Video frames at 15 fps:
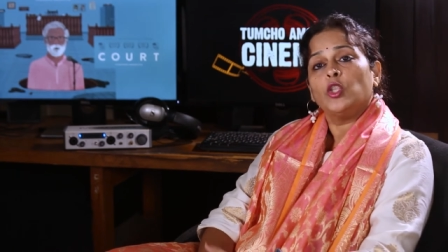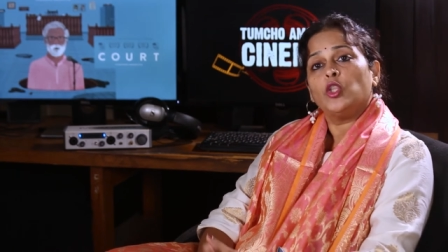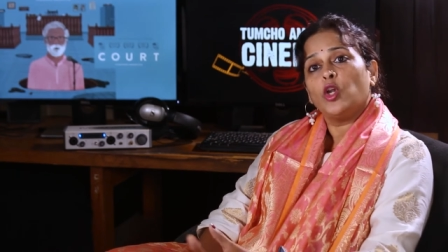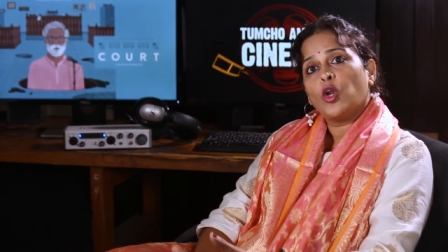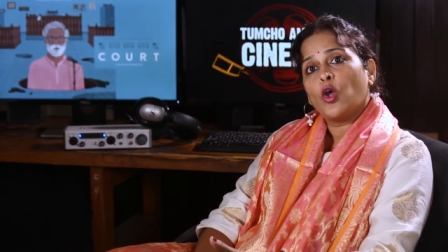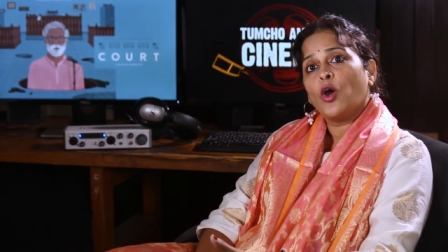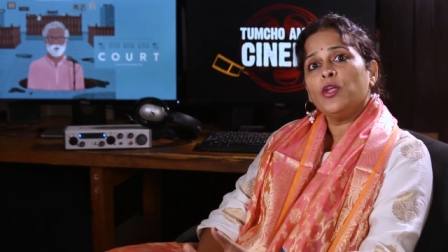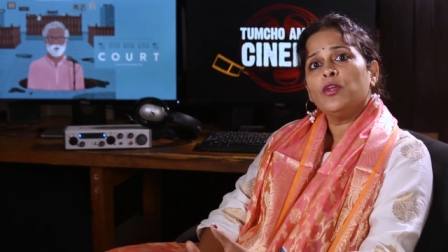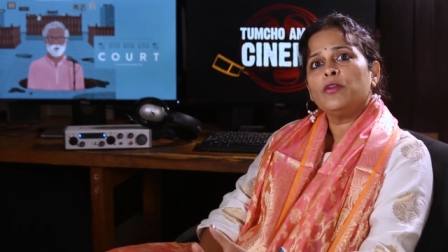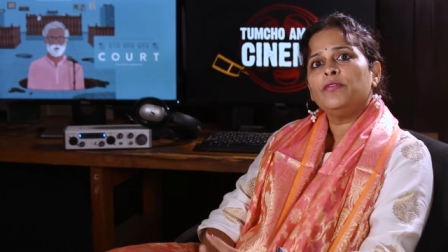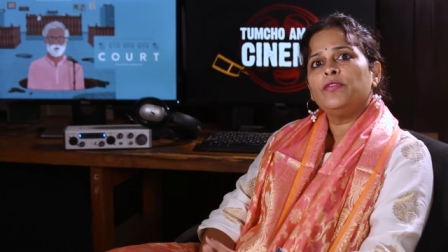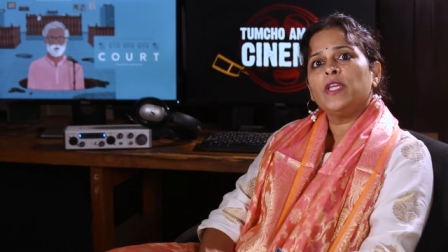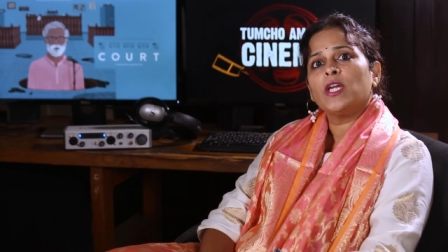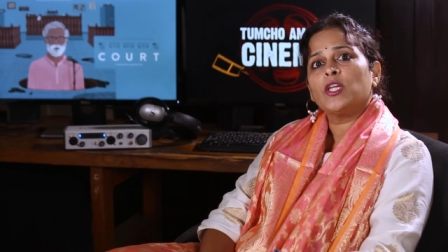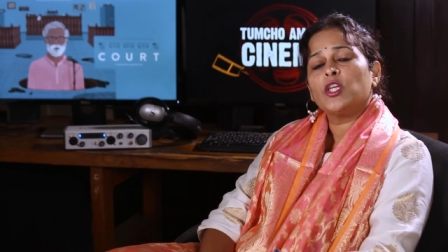the lawyer
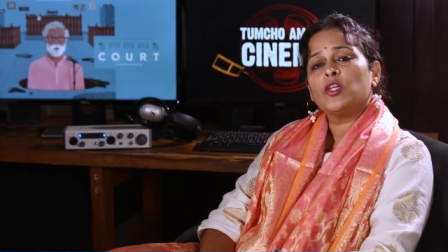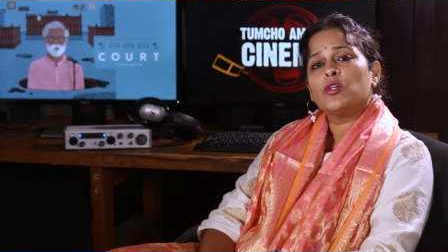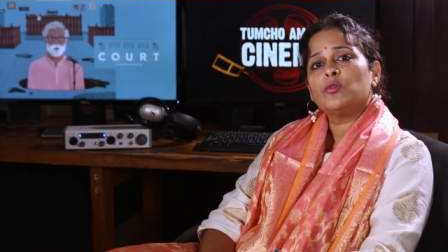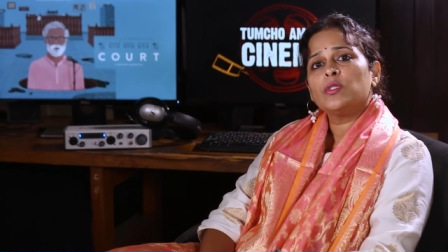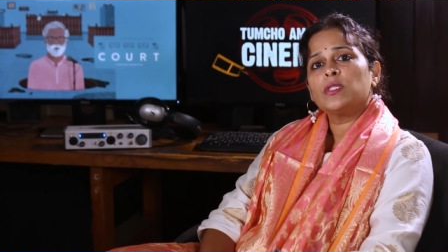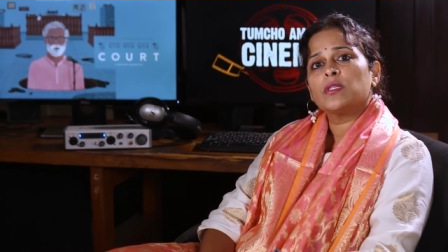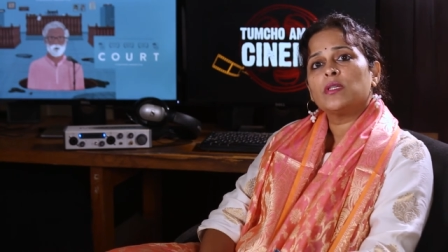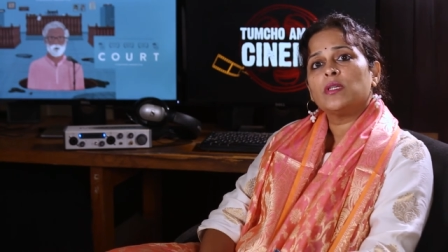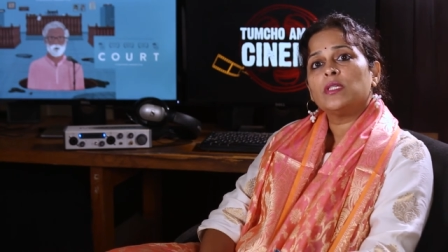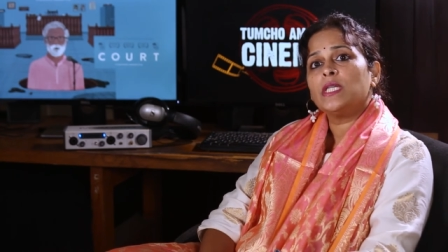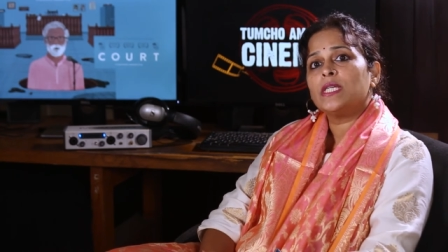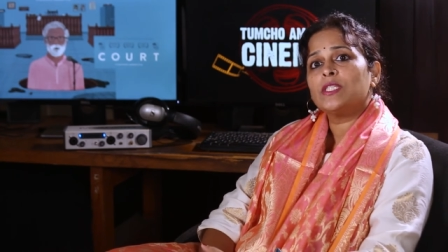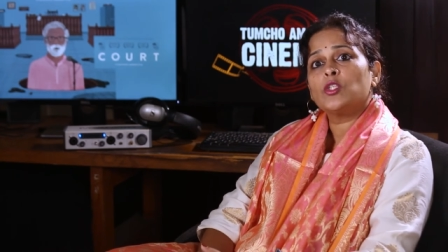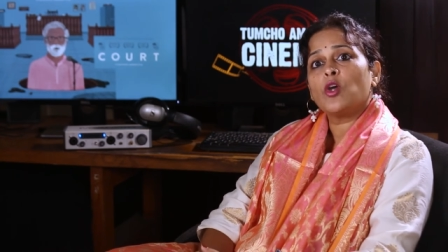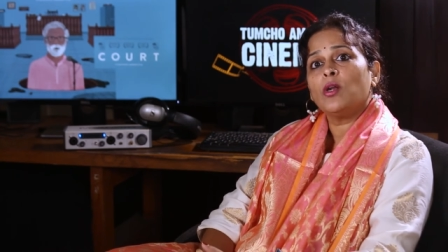of the accused
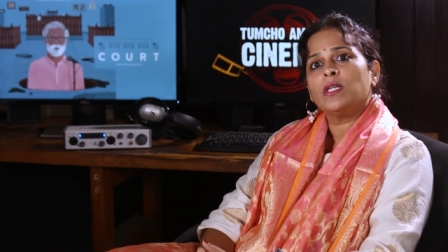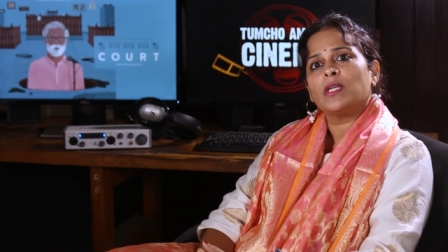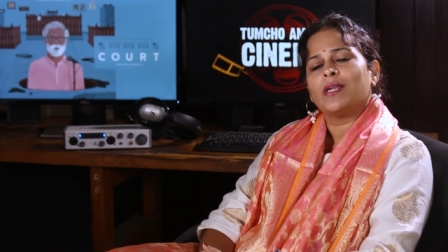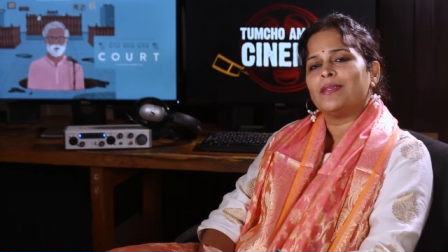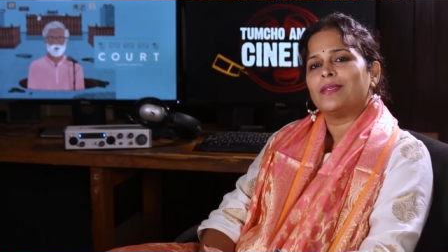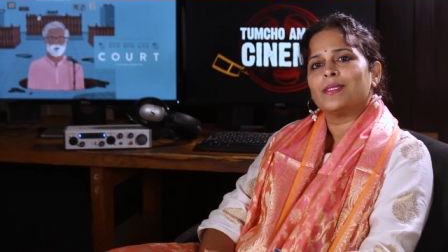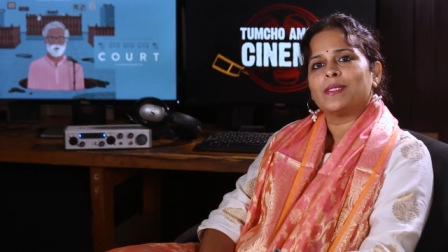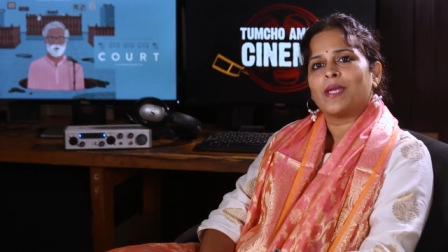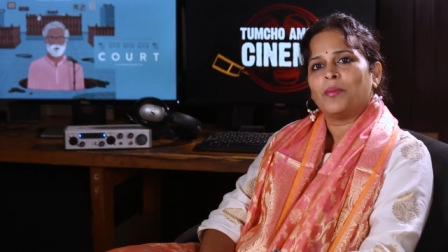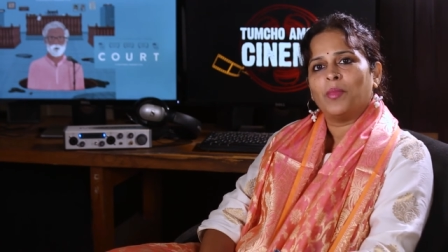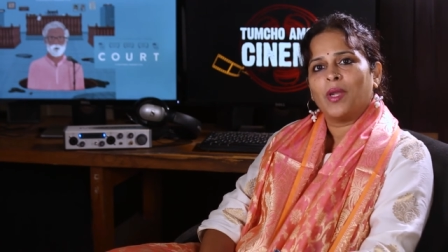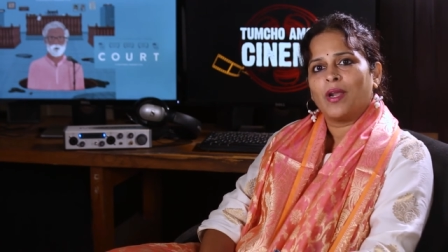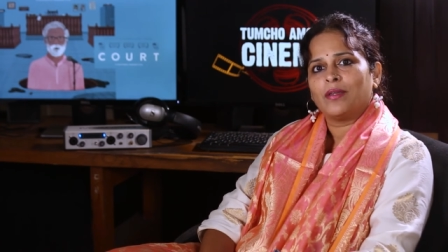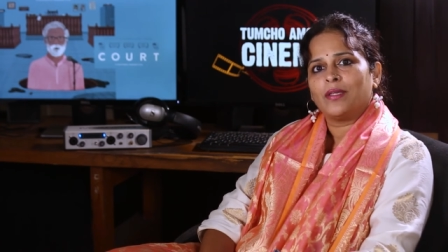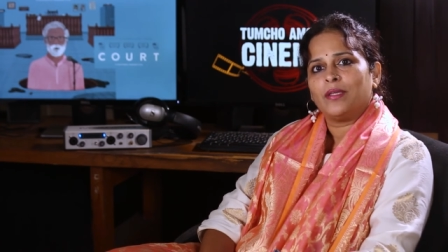does not understand
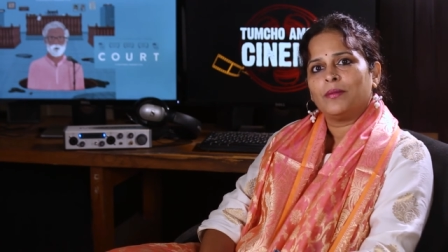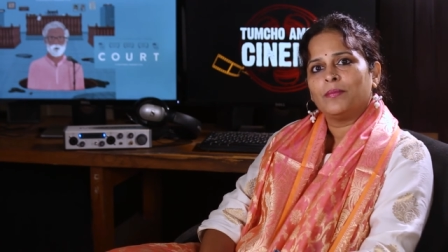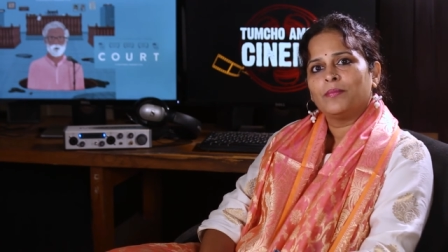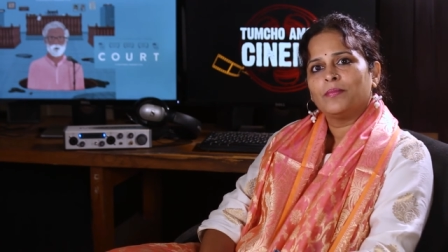Marathi.